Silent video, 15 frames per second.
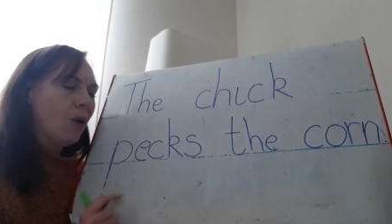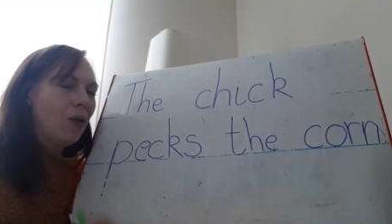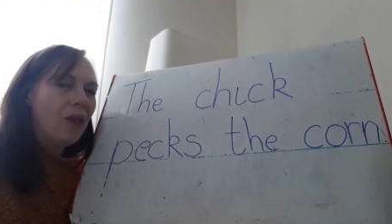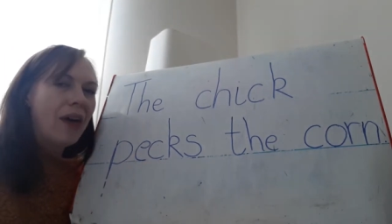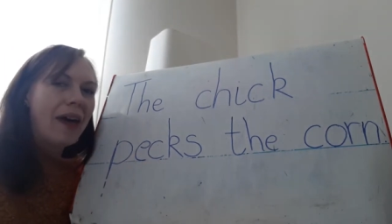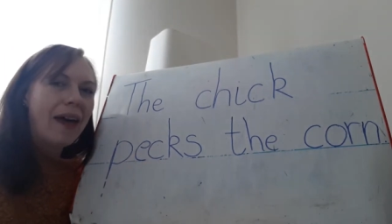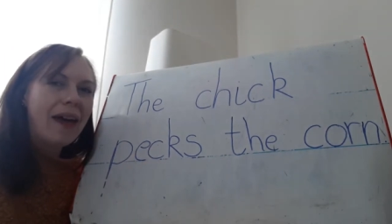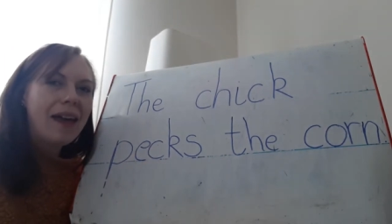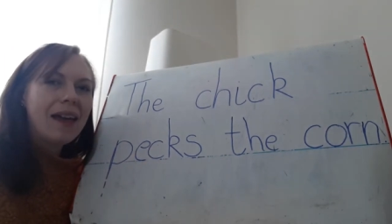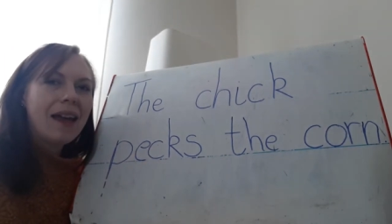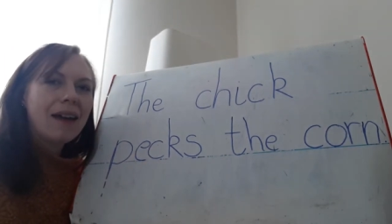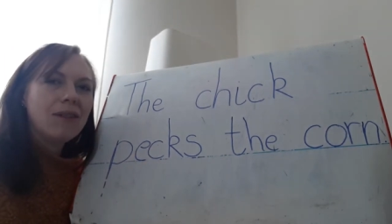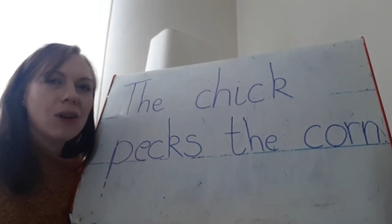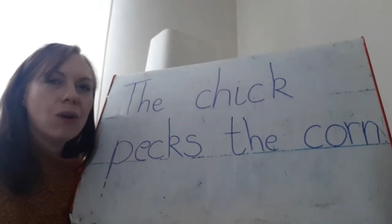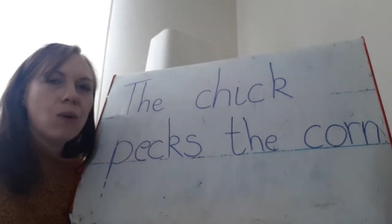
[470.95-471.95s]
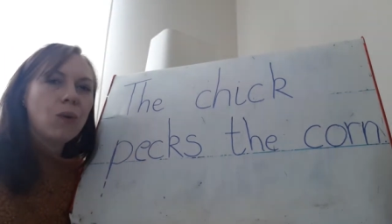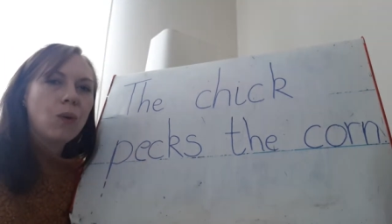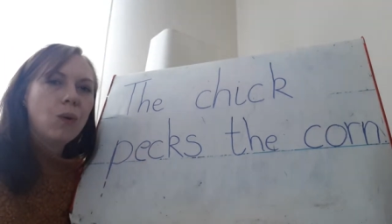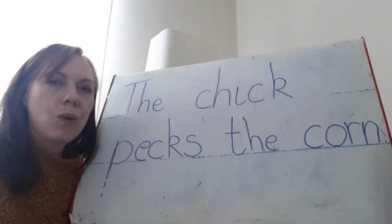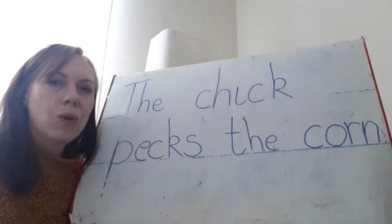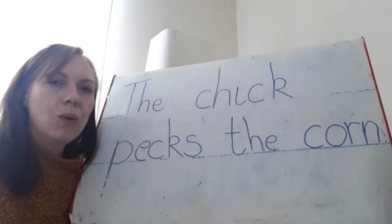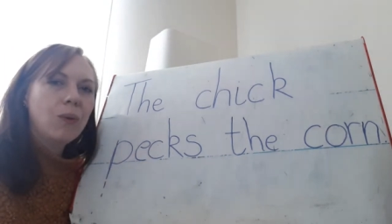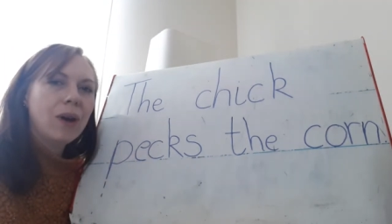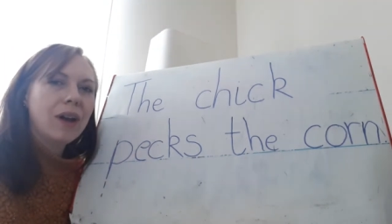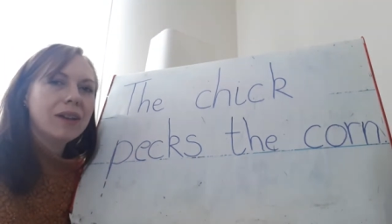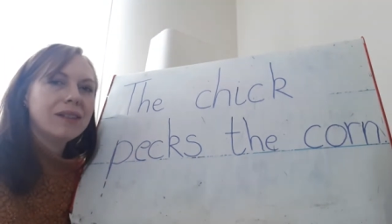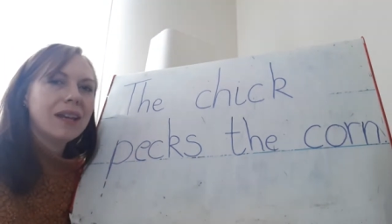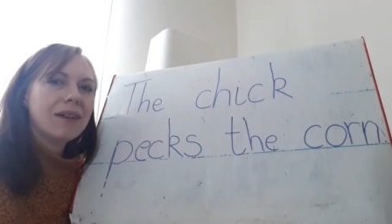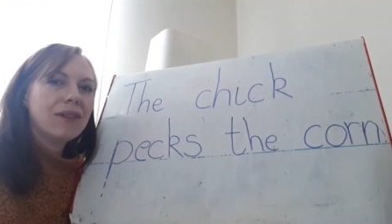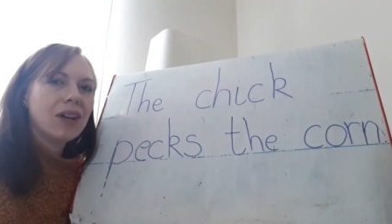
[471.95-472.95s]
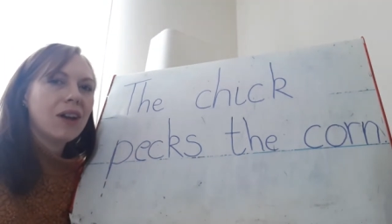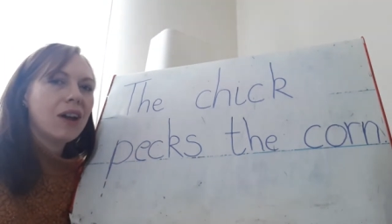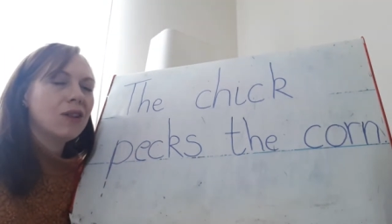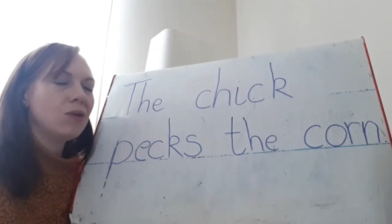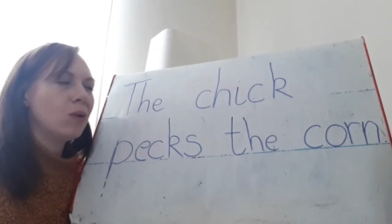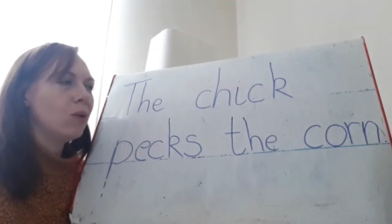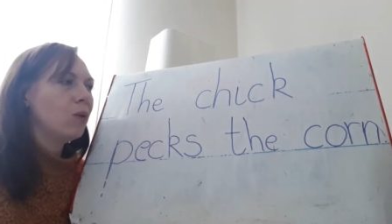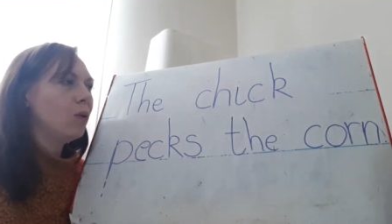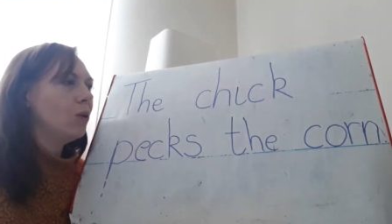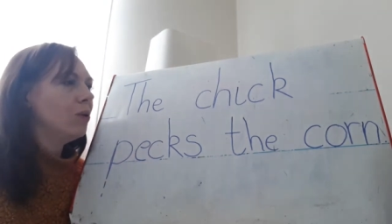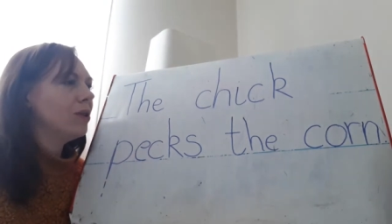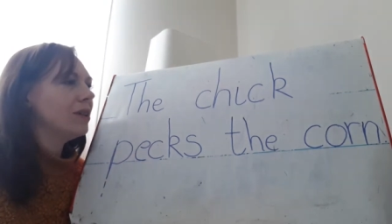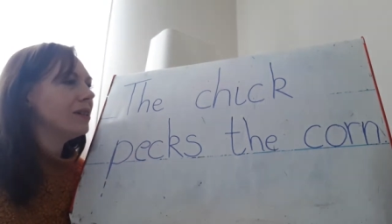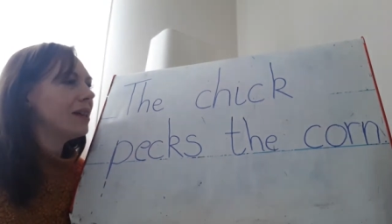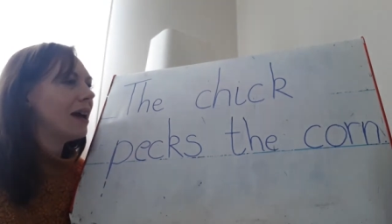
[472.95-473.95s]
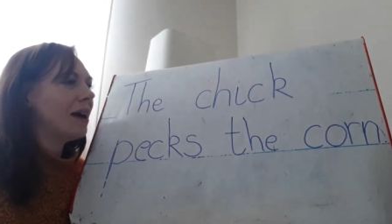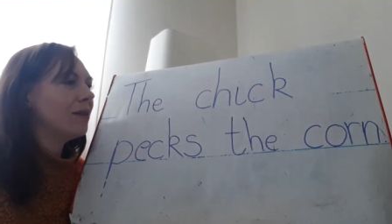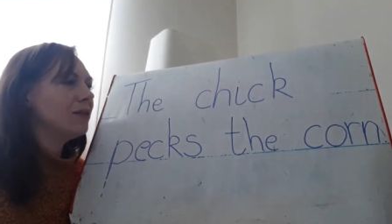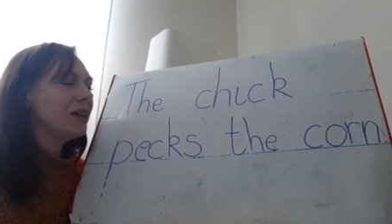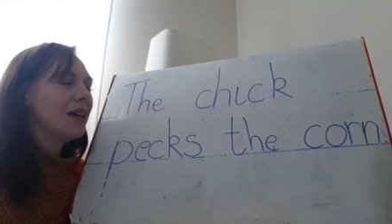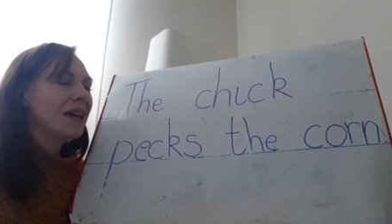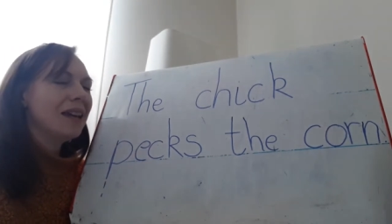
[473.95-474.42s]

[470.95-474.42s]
there. you got all the words. Have you heard all the sounds?